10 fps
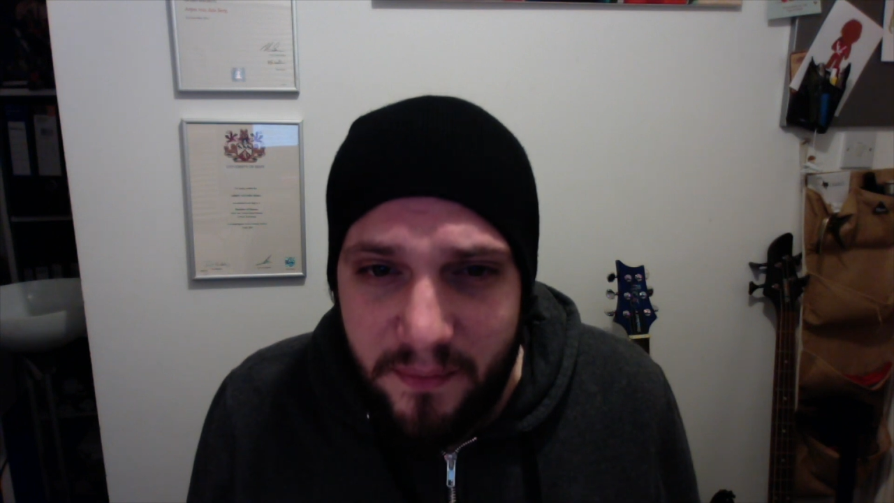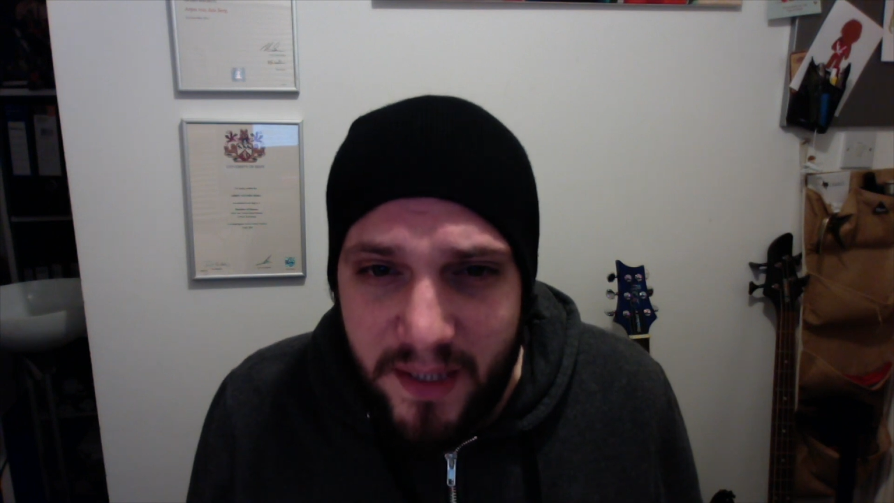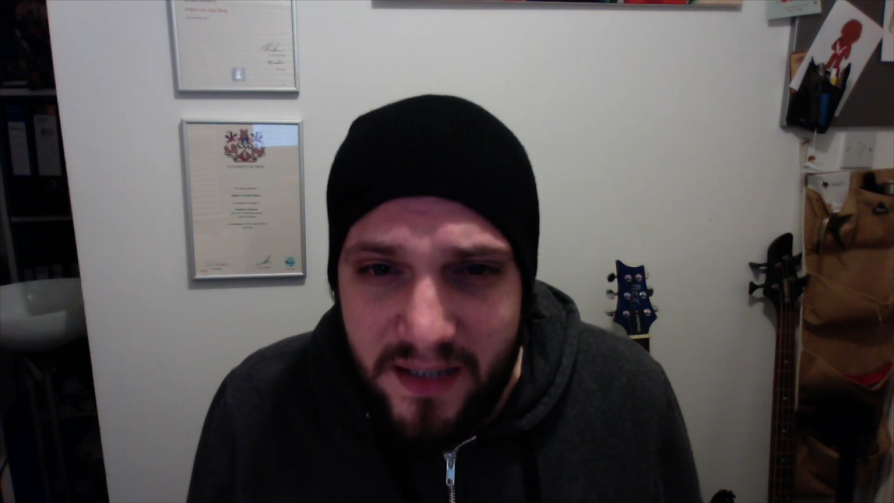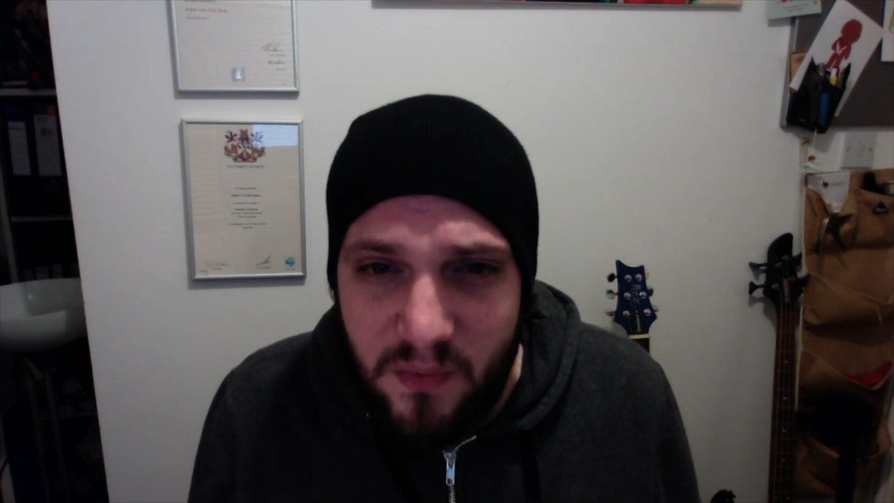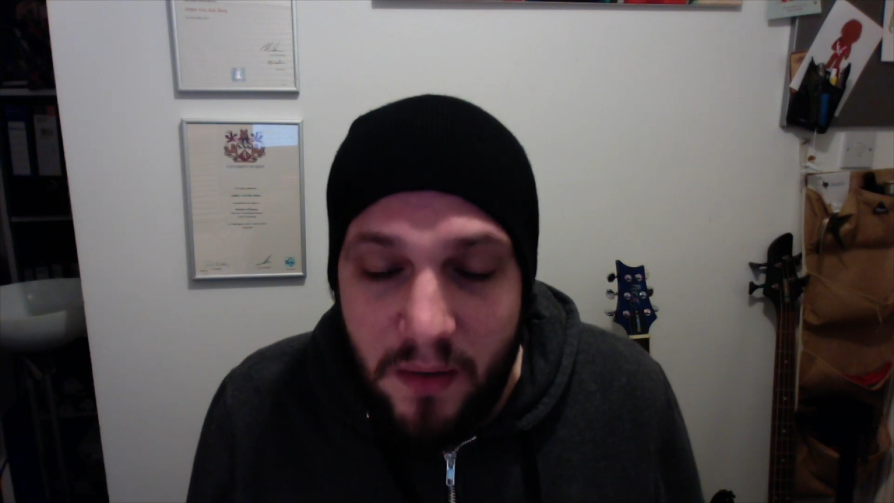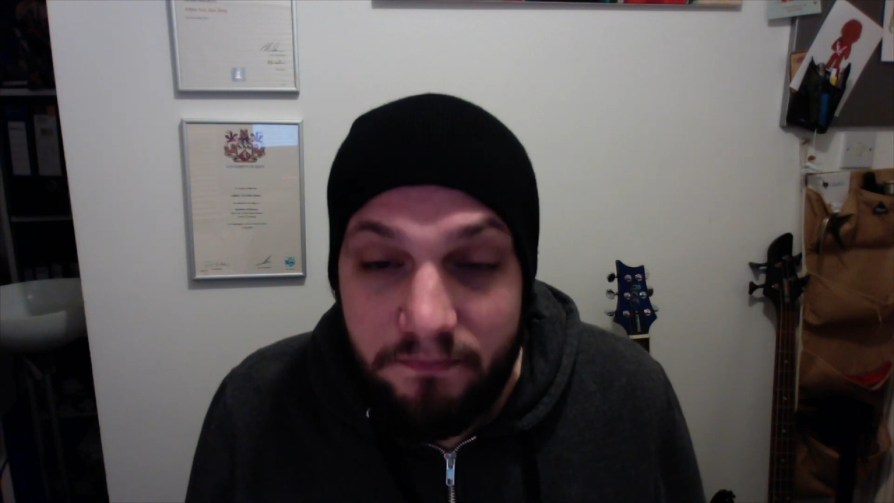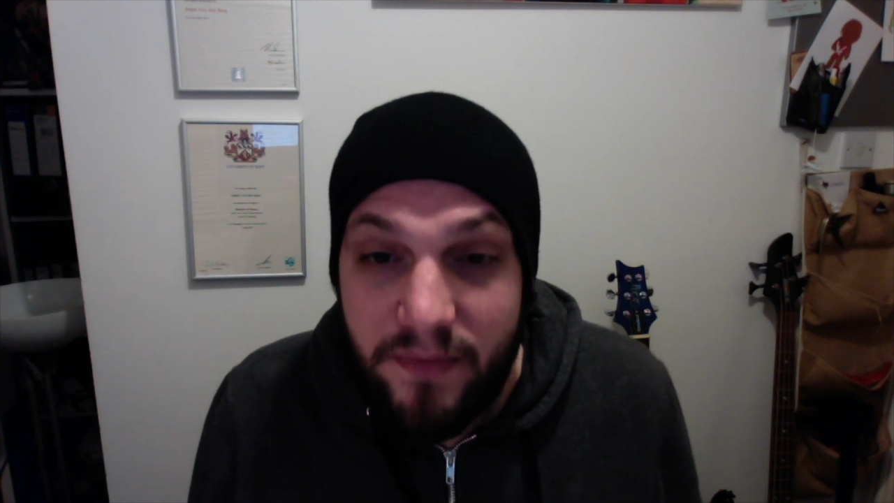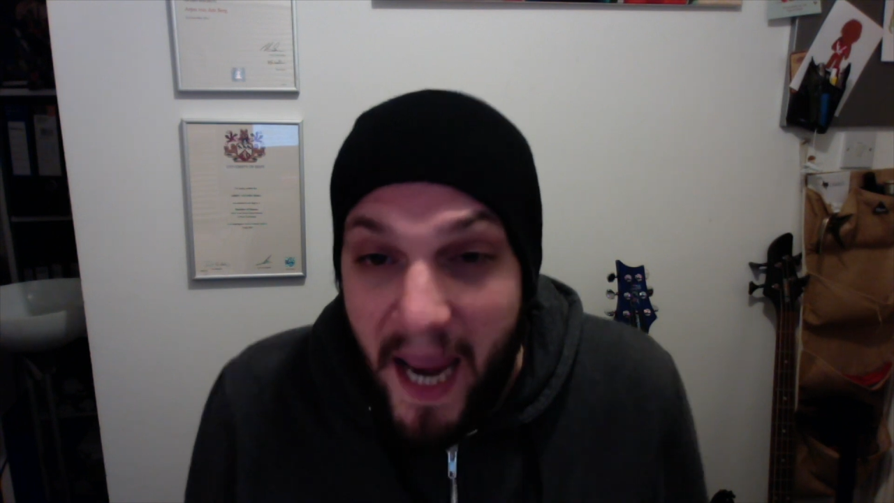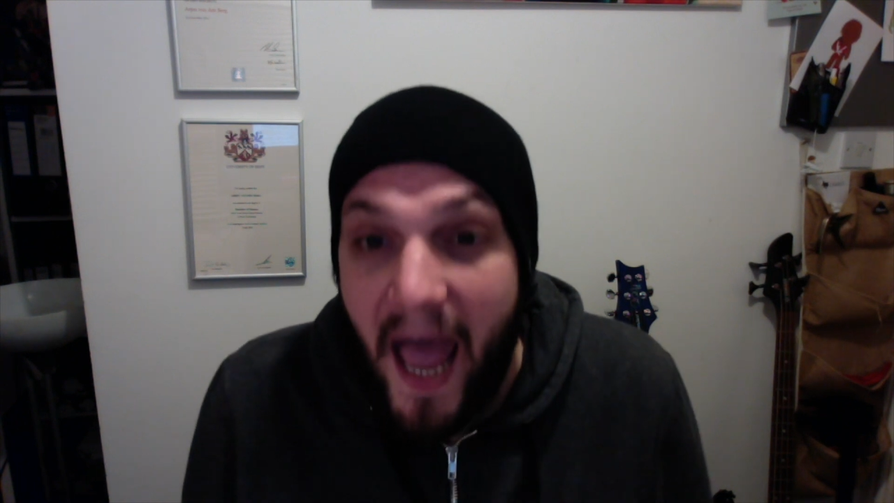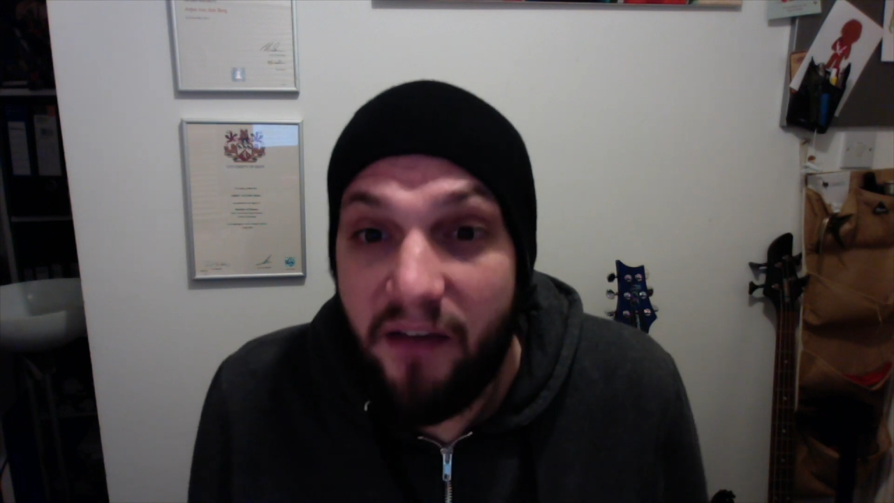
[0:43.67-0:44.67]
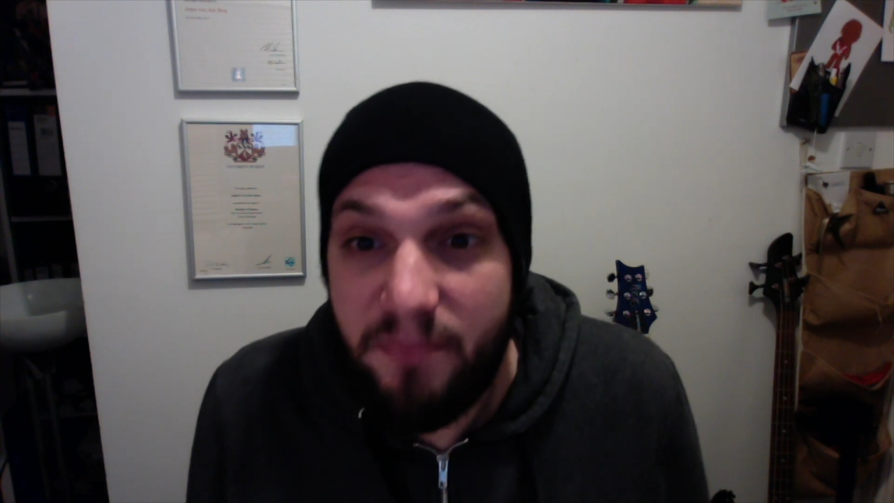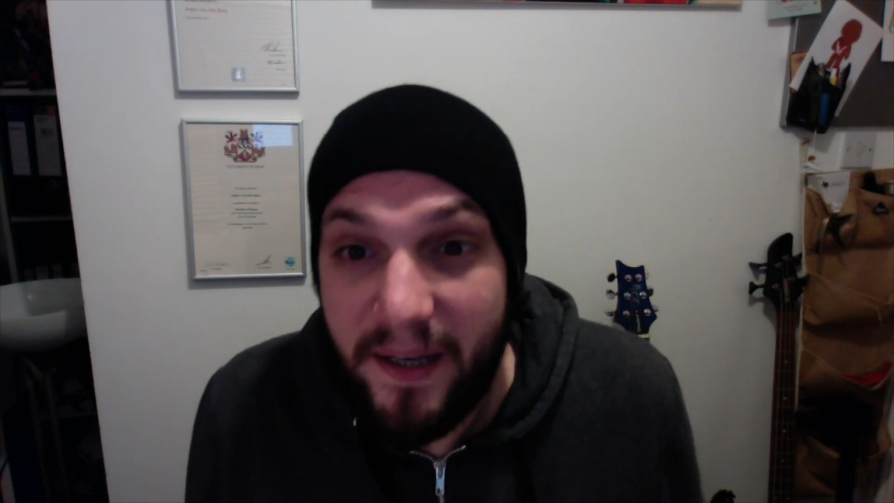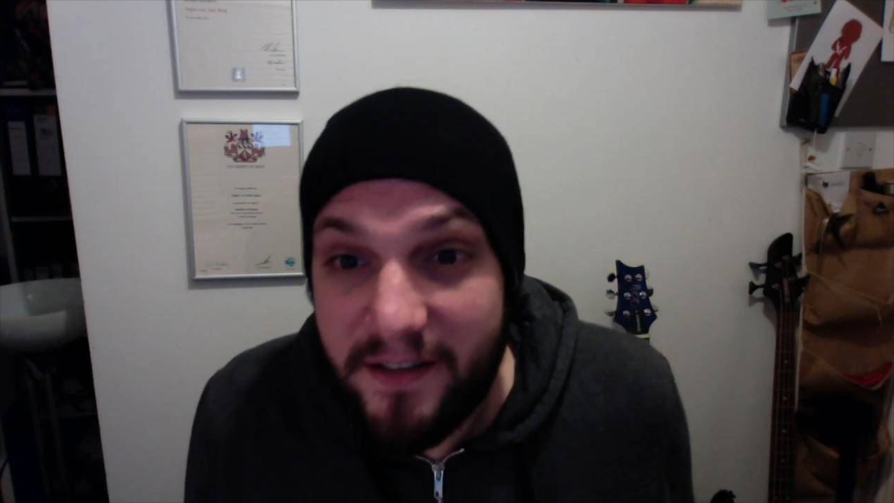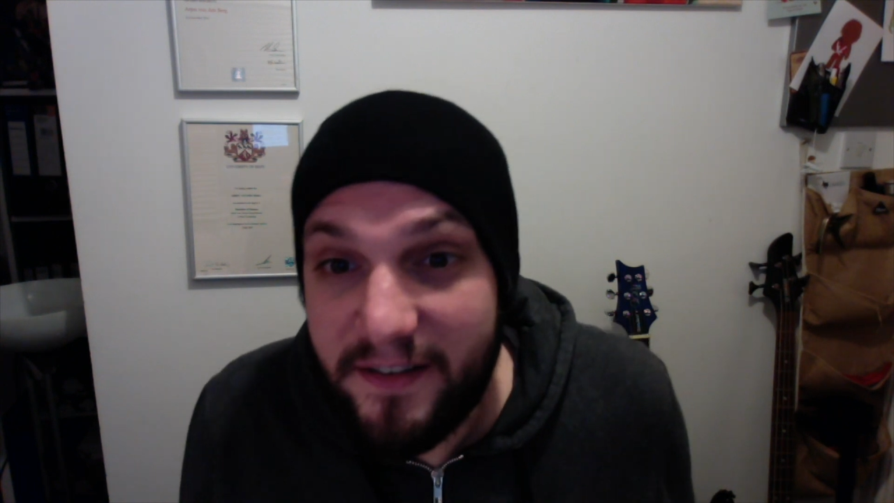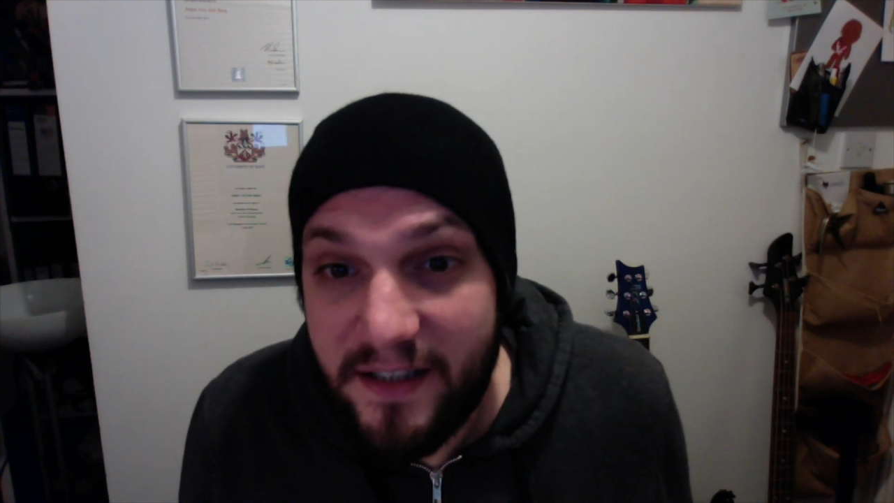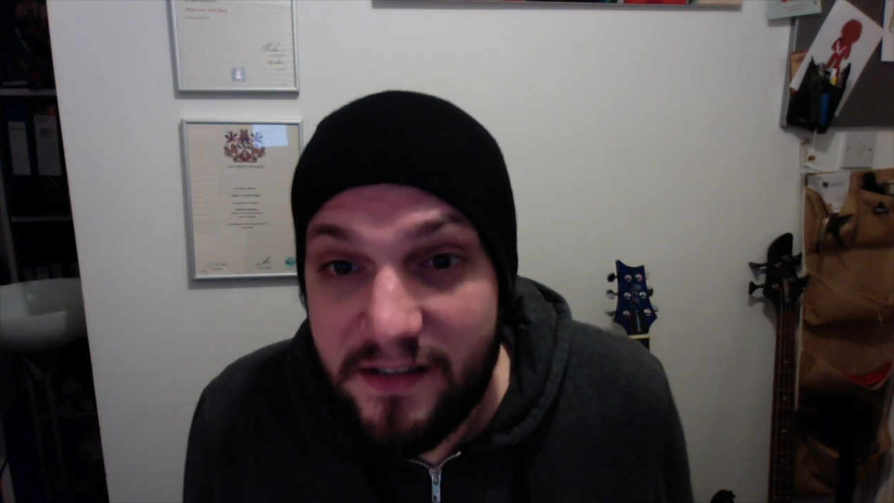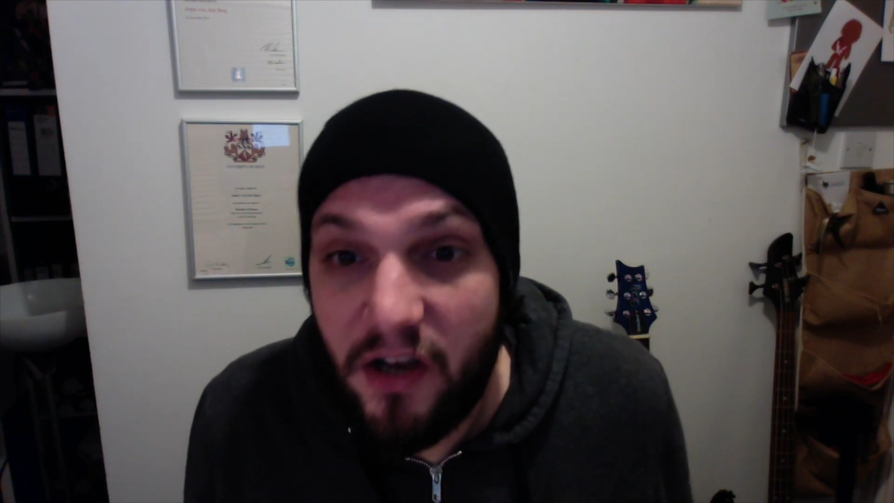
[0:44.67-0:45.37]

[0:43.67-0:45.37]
because well they have better things